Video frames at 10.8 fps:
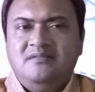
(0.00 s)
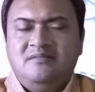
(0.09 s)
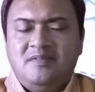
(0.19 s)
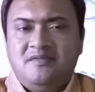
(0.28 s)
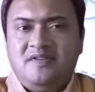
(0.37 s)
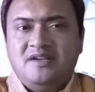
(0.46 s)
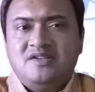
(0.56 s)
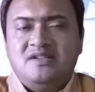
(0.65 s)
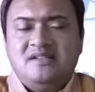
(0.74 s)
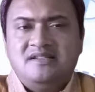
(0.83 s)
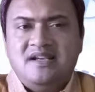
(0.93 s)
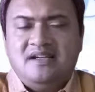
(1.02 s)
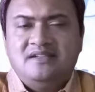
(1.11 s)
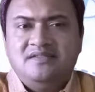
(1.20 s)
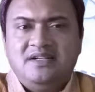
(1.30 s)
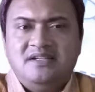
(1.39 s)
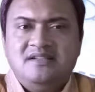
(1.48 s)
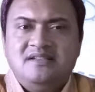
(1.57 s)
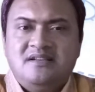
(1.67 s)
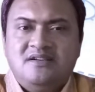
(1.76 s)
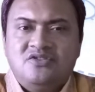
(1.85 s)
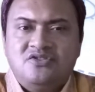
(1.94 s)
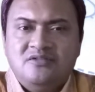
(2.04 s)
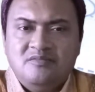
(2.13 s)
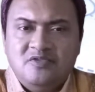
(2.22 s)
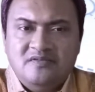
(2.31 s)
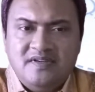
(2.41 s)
functions, activities should move